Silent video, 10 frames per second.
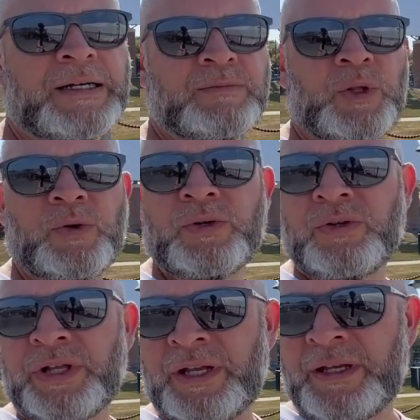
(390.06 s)

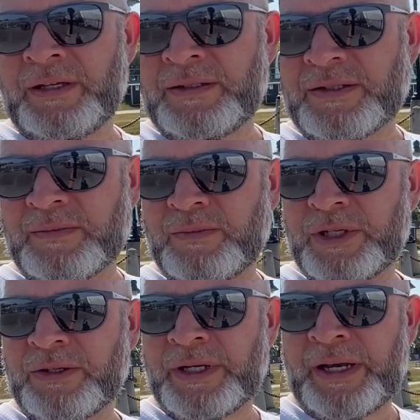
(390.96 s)
local and some
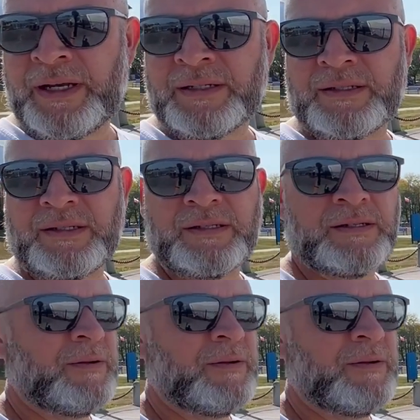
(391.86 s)
bigger acts.